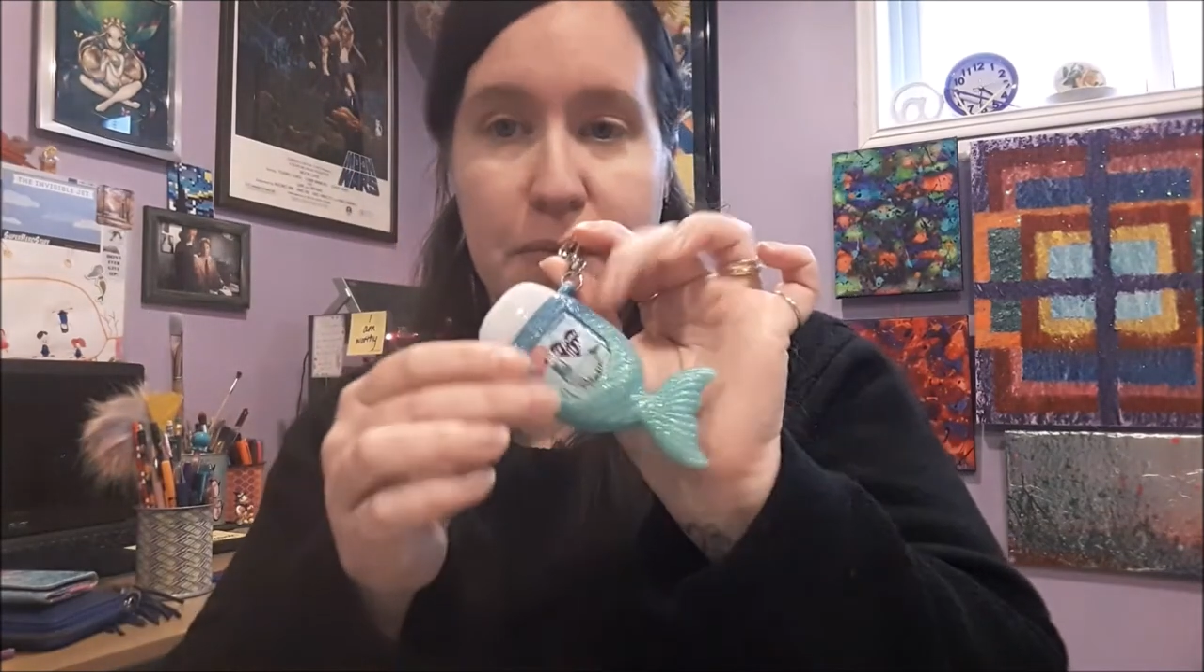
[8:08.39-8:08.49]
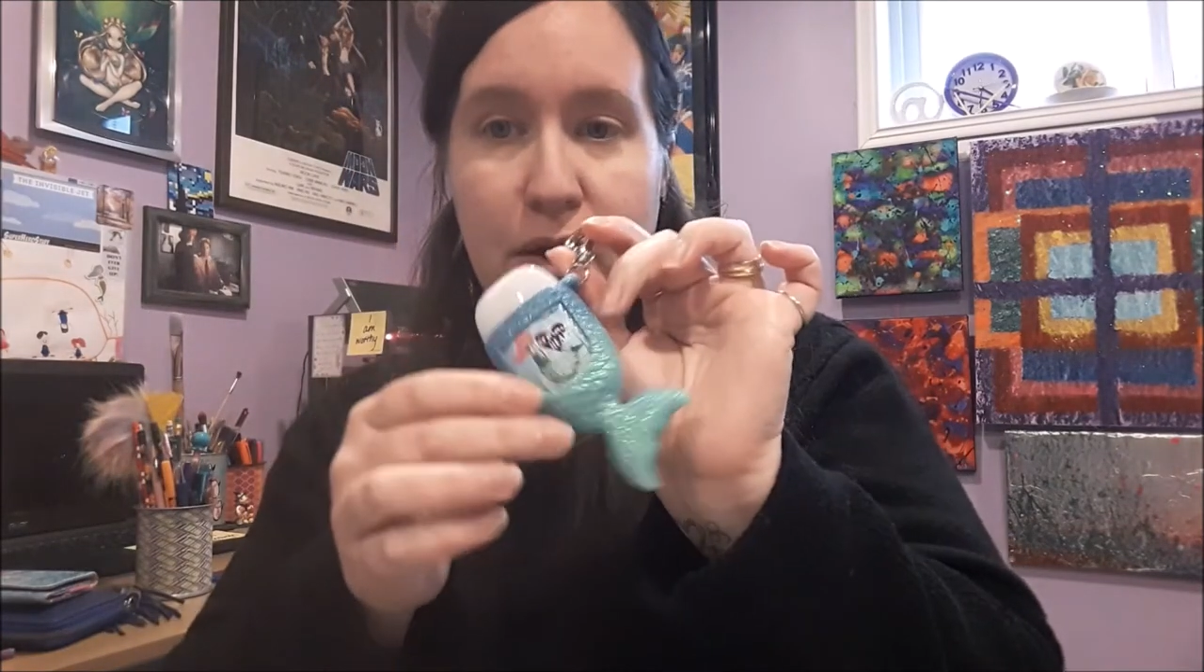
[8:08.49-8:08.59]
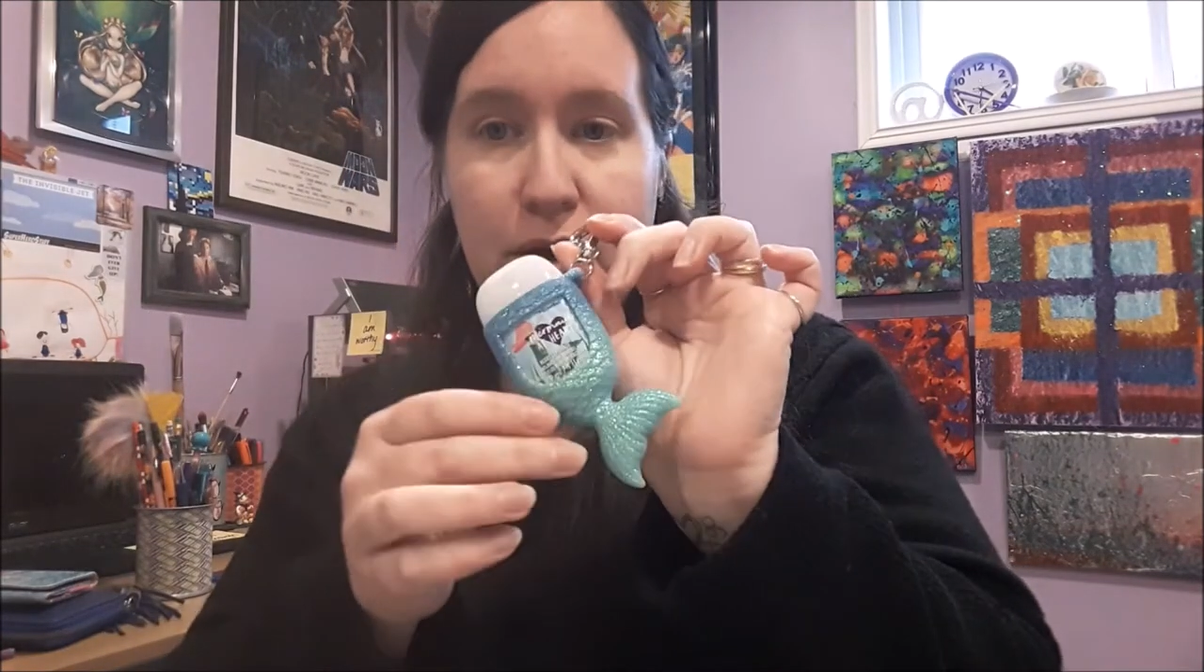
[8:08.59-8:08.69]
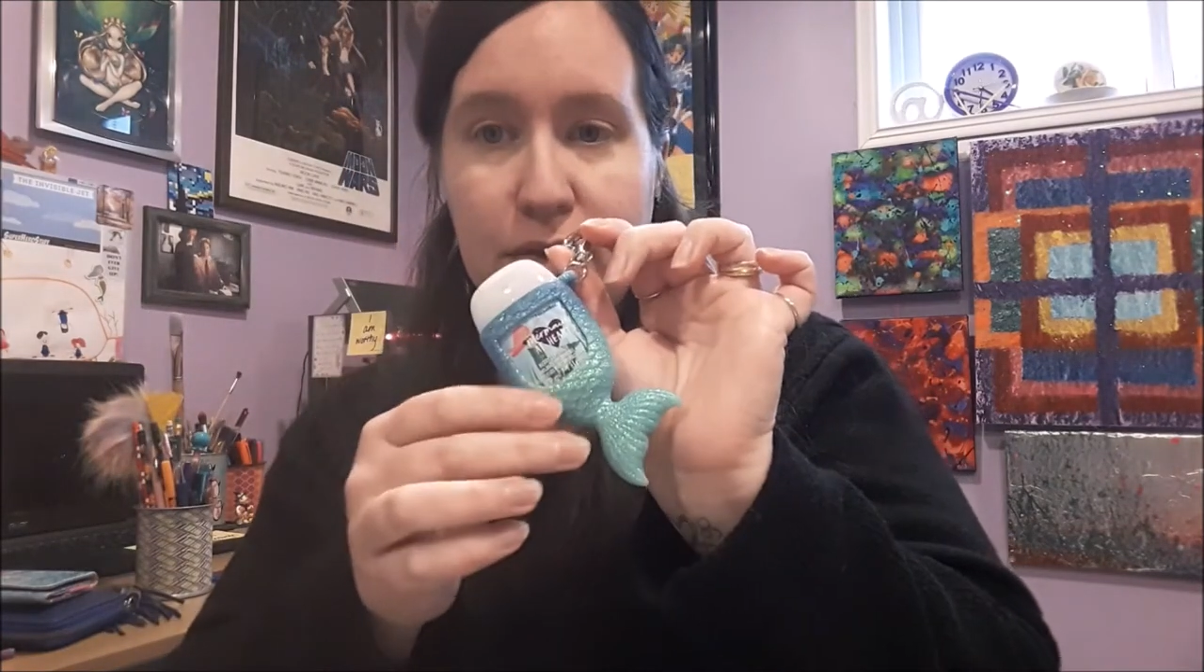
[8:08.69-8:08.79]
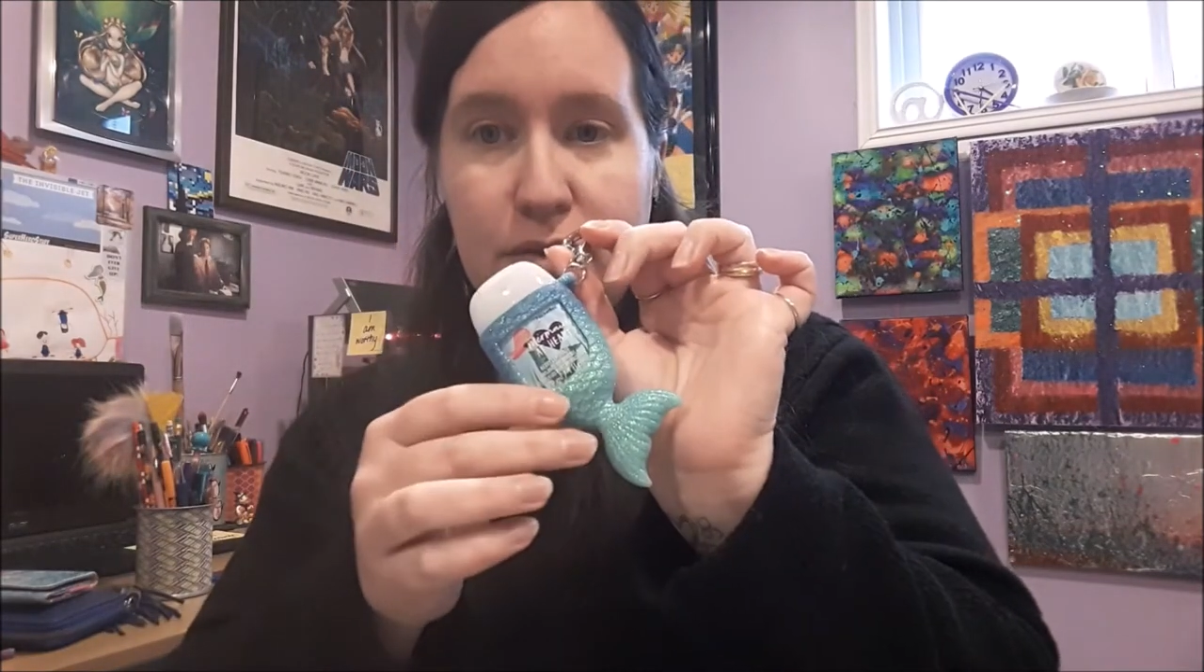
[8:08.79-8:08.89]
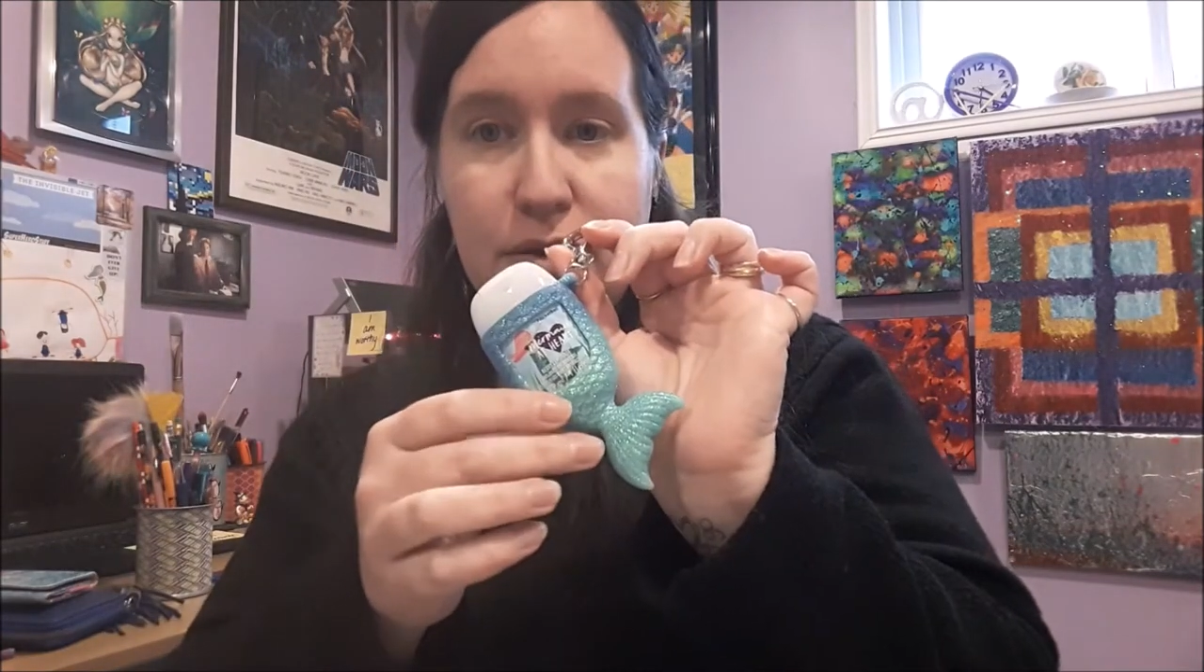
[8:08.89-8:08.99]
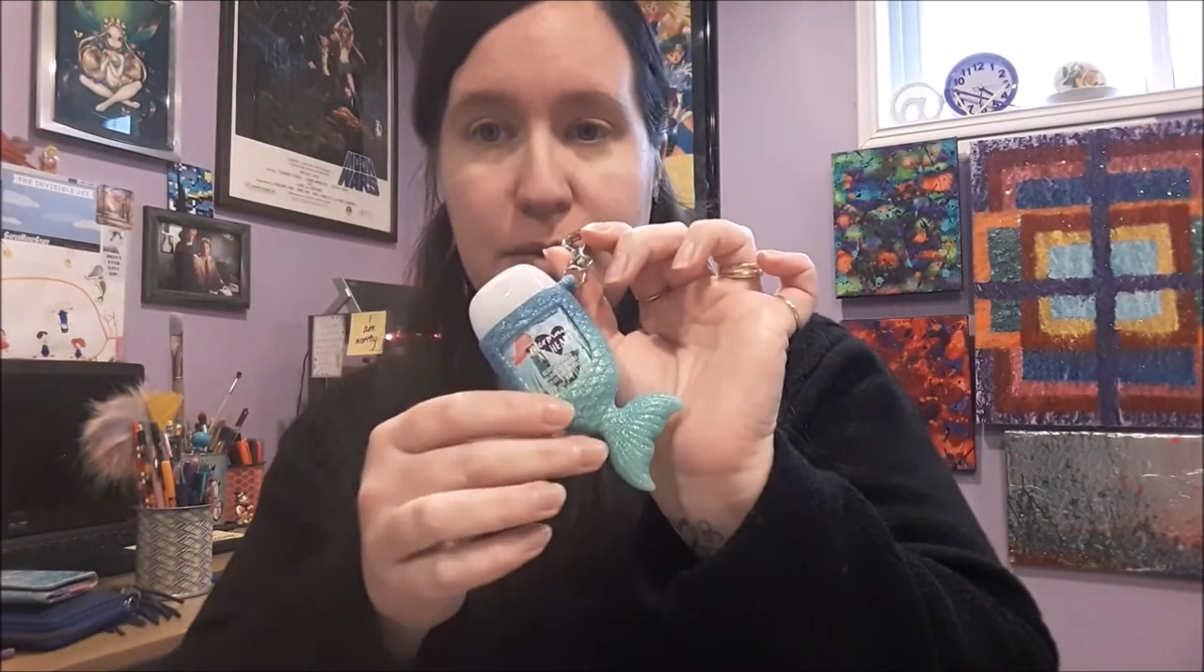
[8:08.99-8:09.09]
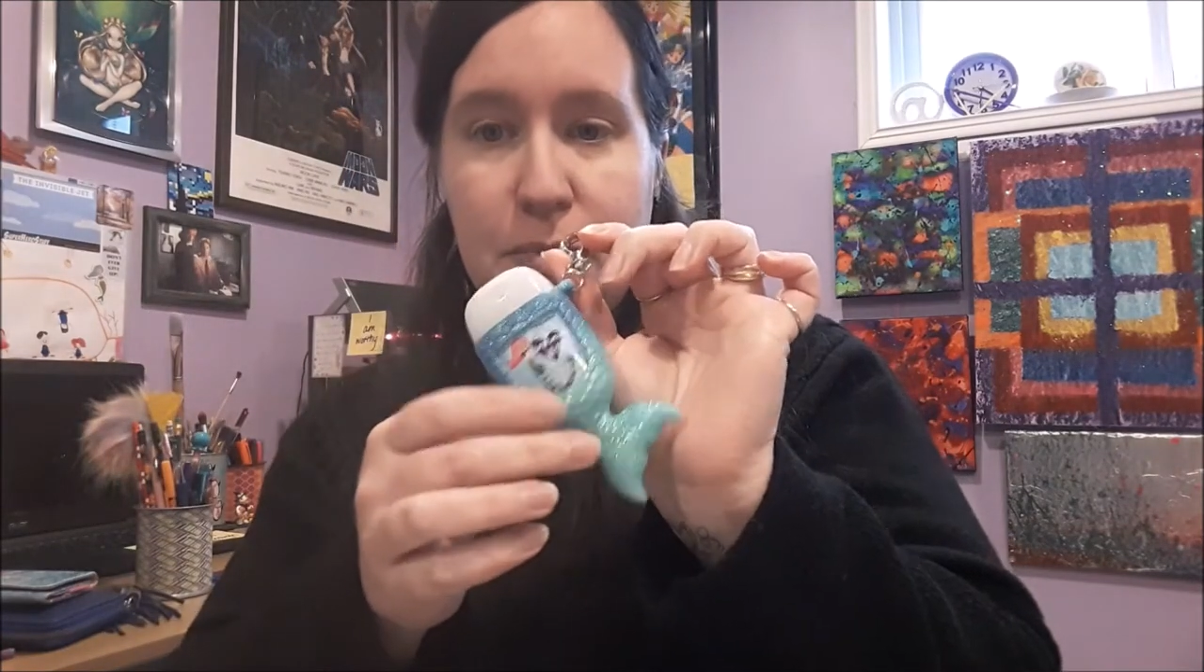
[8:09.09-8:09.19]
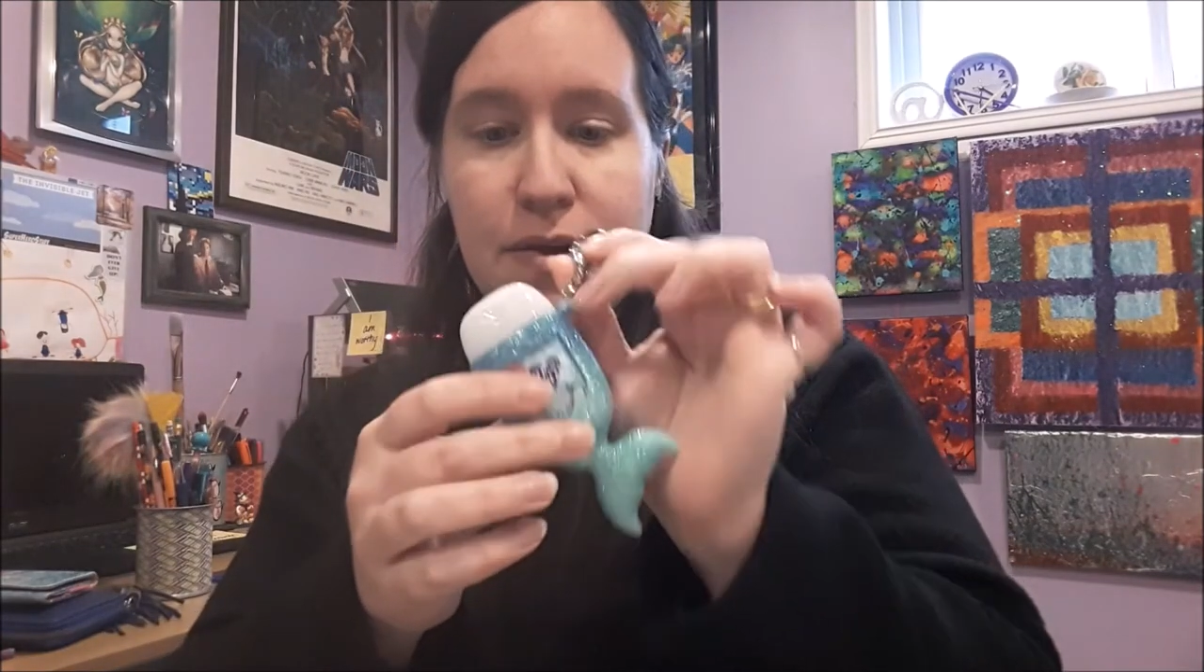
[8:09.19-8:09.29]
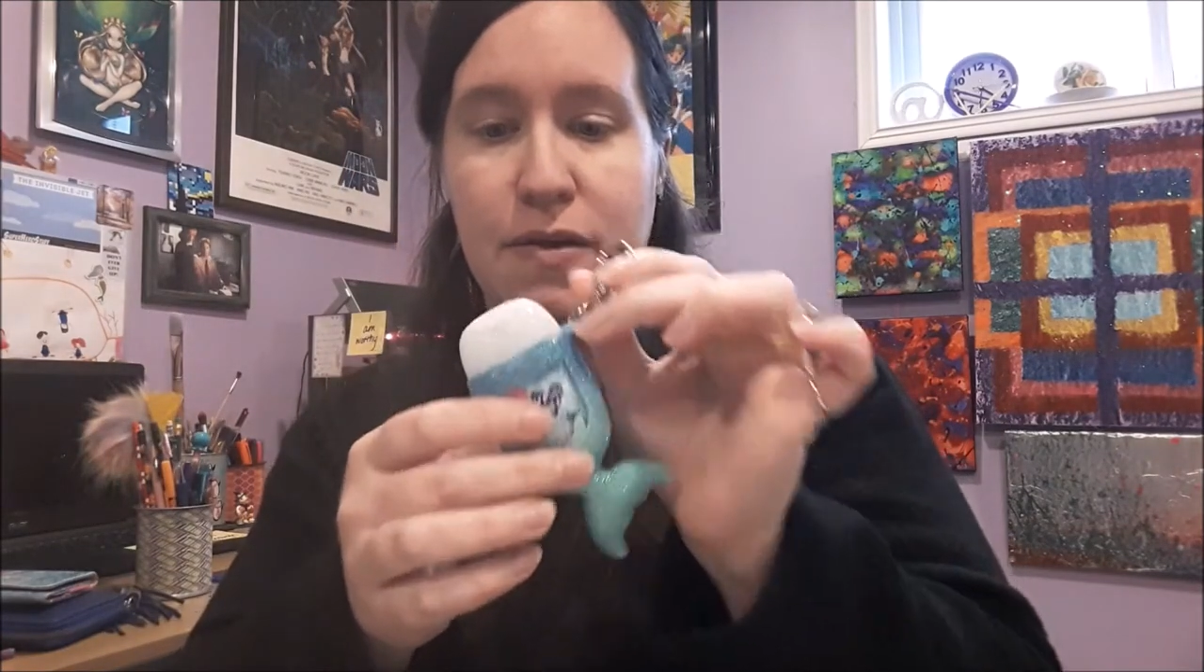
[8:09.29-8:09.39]
I'm carrying at the
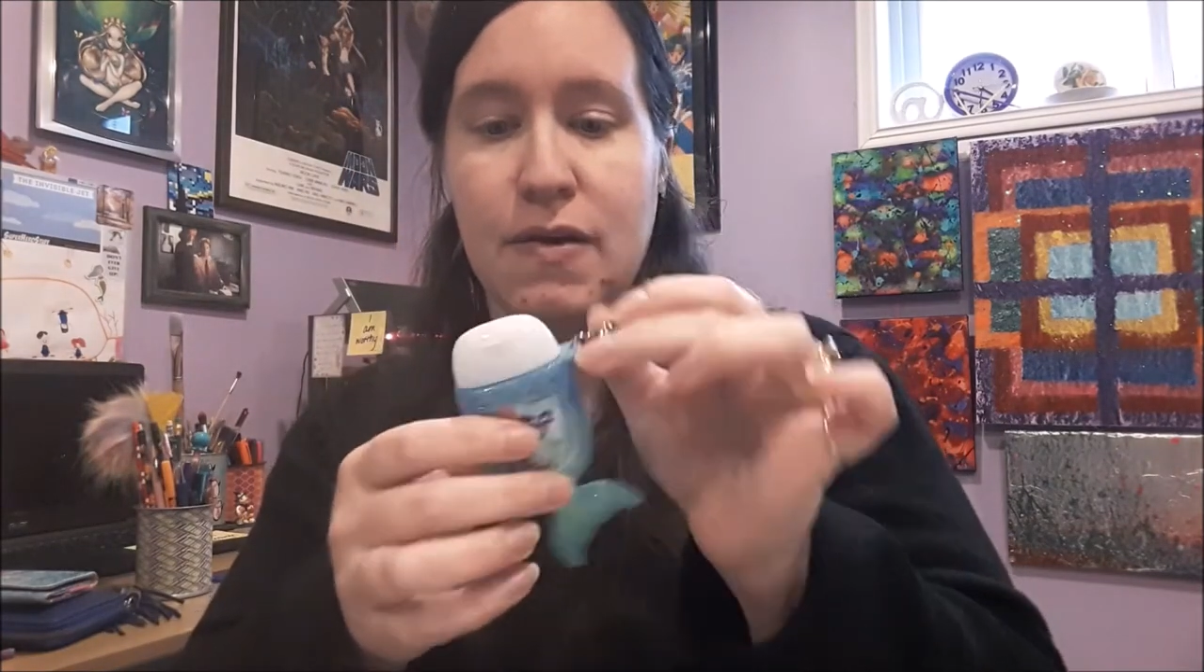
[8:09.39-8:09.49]
time,